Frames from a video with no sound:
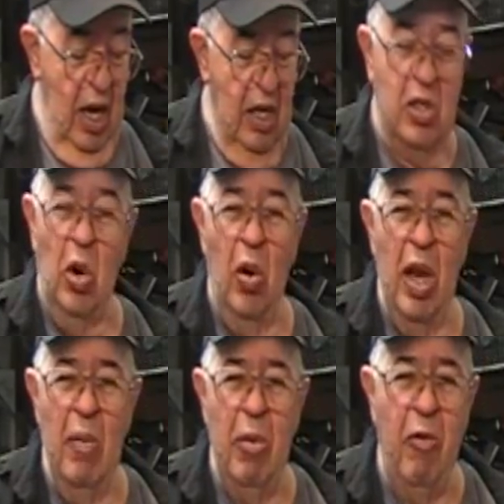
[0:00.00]
So
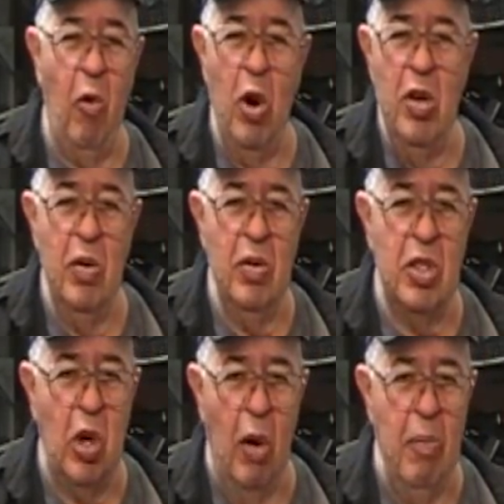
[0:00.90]
before you
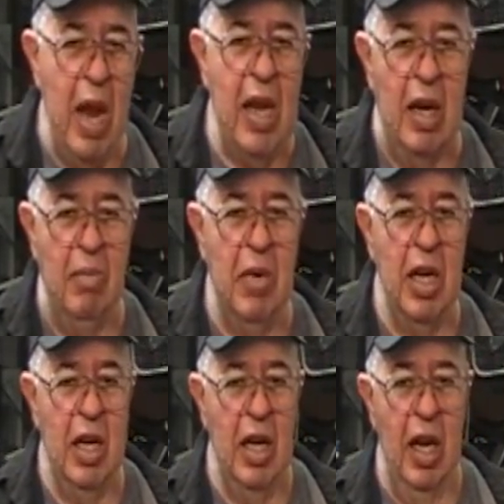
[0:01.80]
start making them,
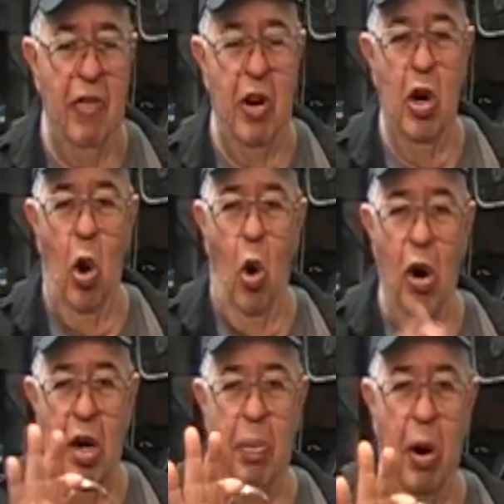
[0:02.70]
if you're going to
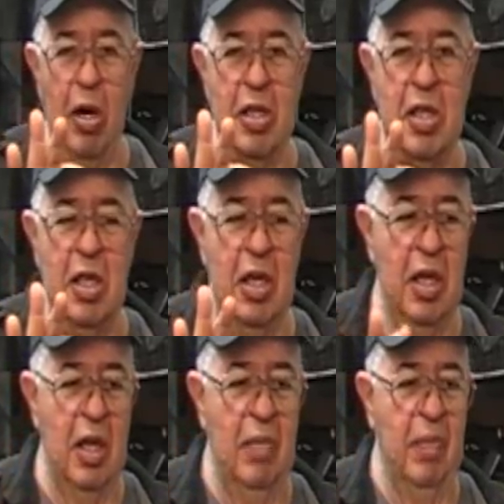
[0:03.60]
order the parts,
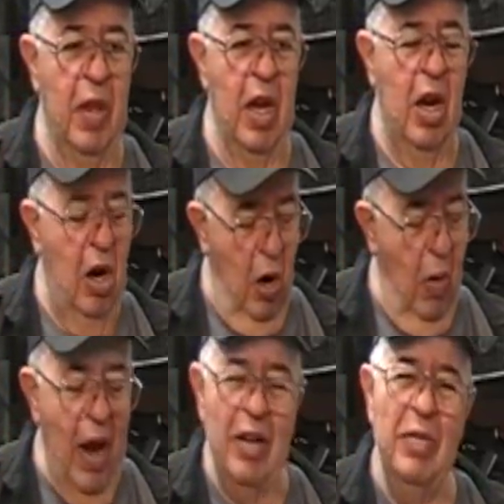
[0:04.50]

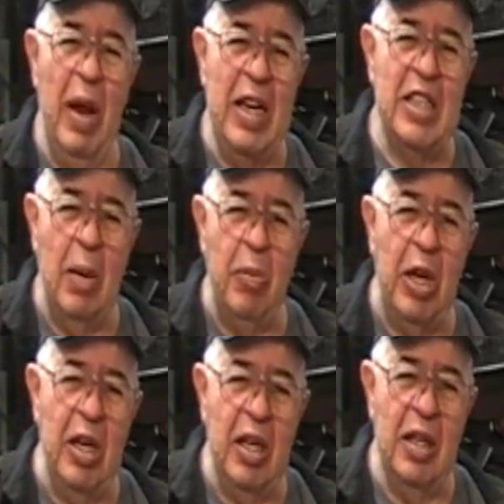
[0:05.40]
go out and make
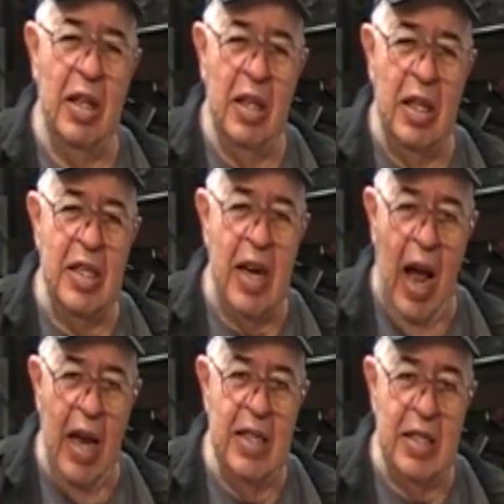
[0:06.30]
something the
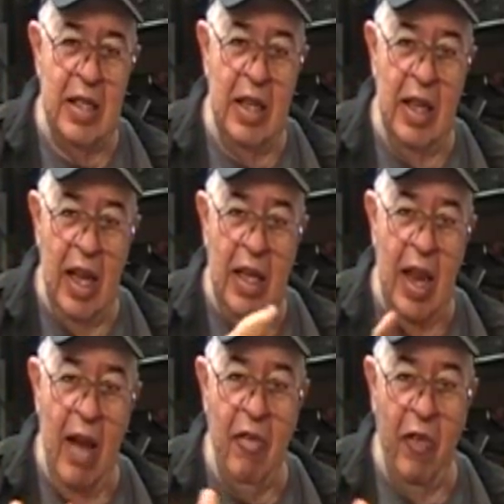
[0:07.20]
size that
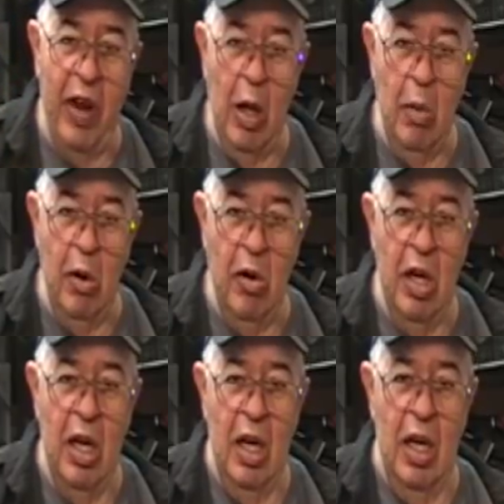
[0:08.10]
they have available
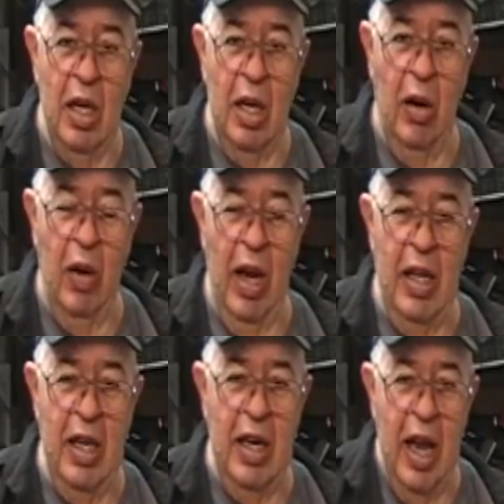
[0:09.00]
you know, and
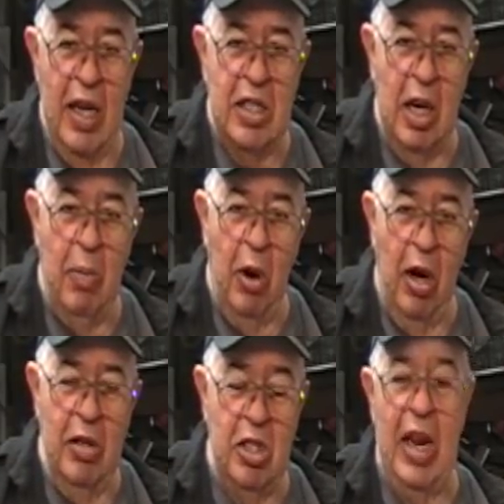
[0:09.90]
then ask her to put
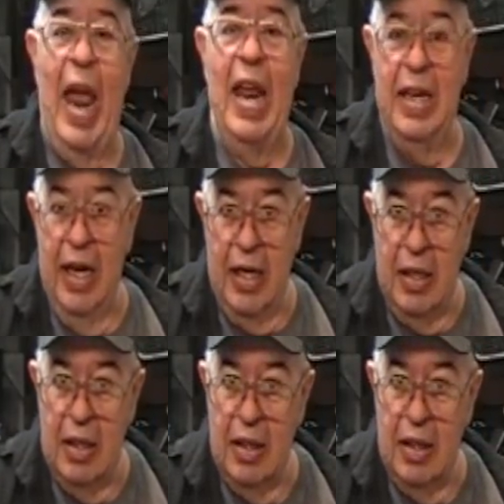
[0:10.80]
it, sand it.